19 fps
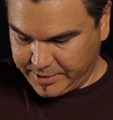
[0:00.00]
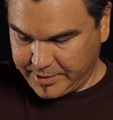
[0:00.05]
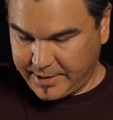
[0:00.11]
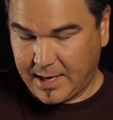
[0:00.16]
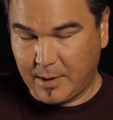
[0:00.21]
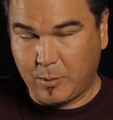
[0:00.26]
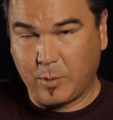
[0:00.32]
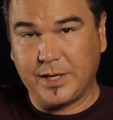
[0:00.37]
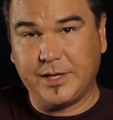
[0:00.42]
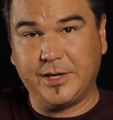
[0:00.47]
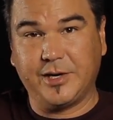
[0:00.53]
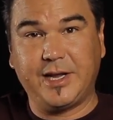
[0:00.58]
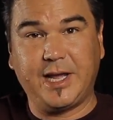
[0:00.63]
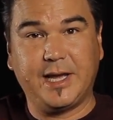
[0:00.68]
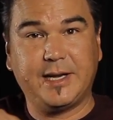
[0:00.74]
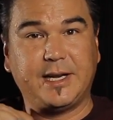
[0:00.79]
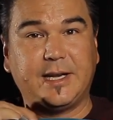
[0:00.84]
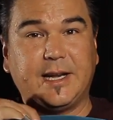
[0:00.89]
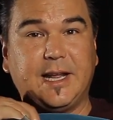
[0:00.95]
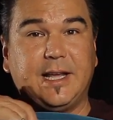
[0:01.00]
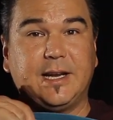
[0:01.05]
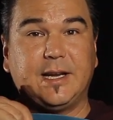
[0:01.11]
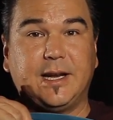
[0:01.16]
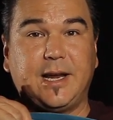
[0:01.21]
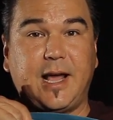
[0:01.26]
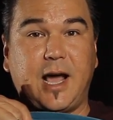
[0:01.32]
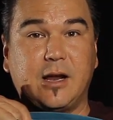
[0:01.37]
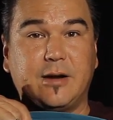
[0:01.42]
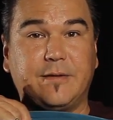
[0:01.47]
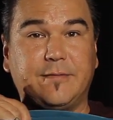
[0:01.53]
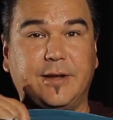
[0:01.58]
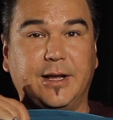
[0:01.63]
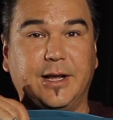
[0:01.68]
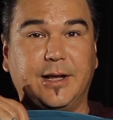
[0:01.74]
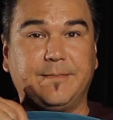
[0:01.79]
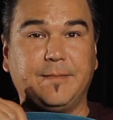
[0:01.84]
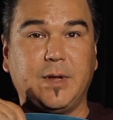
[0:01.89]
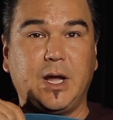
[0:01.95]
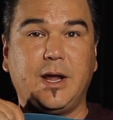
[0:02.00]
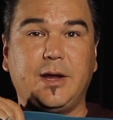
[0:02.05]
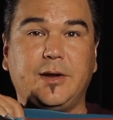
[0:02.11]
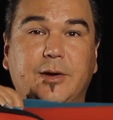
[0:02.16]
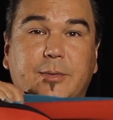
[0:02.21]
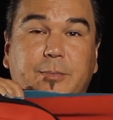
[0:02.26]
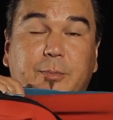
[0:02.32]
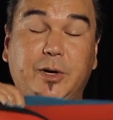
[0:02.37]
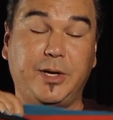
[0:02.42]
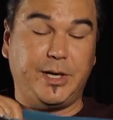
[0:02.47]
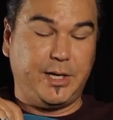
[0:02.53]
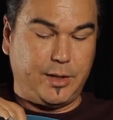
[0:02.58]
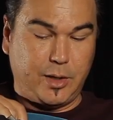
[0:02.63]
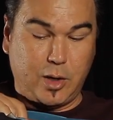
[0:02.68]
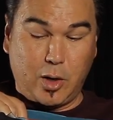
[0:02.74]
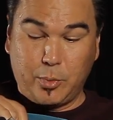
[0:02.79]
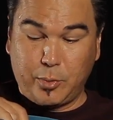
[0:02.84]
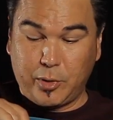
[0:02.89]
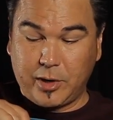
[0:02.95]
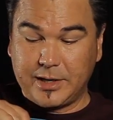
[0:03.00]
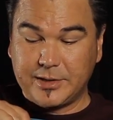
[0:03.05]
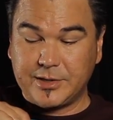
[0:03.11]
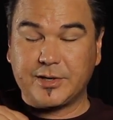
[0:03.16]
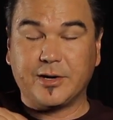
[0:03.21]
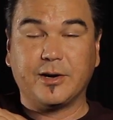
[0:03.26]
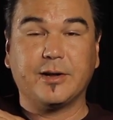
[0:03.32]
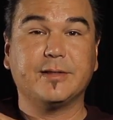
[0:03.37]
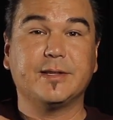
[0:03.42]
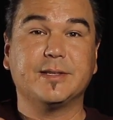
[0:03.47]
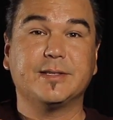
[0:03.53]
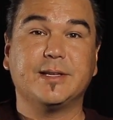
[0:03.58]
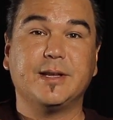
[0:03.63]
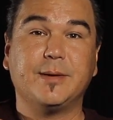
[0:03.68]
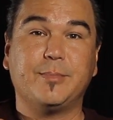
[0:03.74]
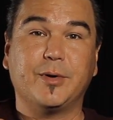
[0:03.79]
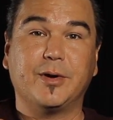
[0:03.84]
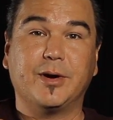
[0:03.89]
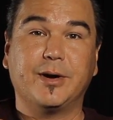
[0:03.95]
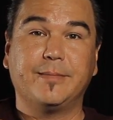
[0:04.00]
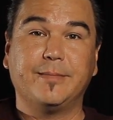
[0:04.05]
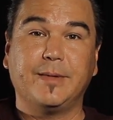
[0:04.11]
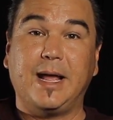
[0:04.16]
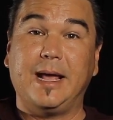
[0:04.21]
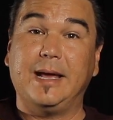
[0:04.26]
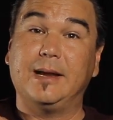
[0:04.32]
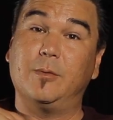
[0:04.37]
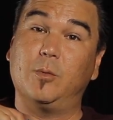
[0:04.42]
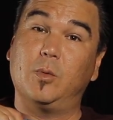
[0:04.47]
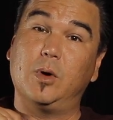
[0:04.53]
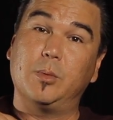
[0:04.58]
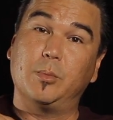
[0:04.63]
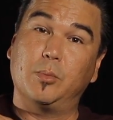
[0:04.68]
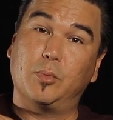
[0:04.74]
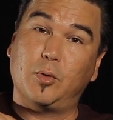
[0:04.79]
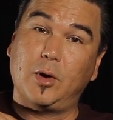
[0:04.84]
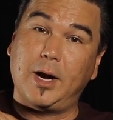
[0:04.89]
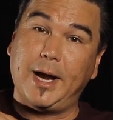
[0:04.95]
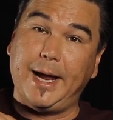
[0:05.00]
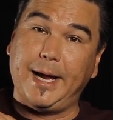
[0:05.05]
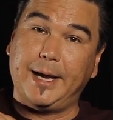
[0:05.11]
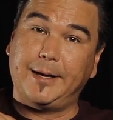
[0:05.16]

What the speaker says: that when you're getting in and out of it, you're putting no pressure on the zipper and it won't break.